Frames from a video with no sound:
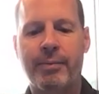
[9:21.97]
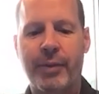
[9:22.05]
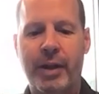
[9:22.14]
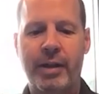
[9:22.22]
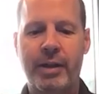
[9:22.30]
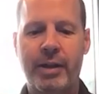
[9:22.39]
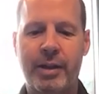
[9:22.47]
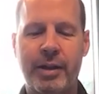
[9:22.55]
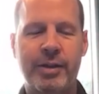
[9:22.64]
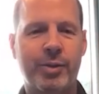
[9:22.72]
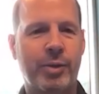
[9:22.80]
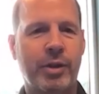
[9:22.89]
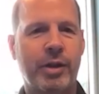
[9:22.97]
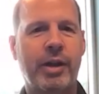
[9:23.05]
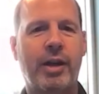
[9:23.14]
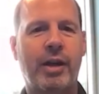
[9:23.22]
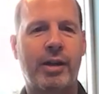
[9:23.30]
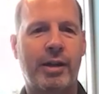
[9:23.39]
It, it is really
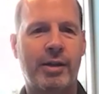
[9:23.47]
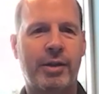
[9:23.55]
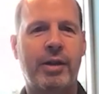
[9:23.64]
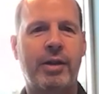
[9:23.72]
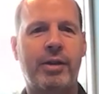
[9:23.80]
hard out there,